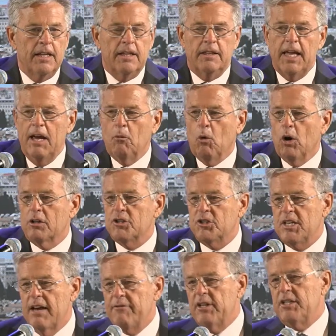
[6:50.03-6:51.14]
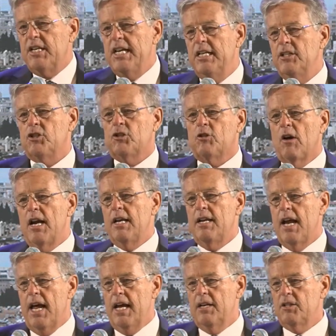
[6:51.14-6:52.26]
They worked 17 straight
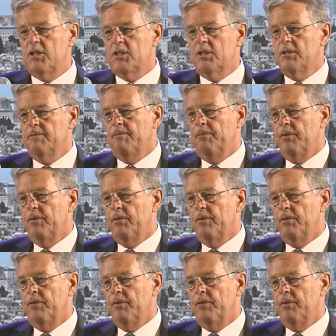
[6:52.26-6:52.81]
days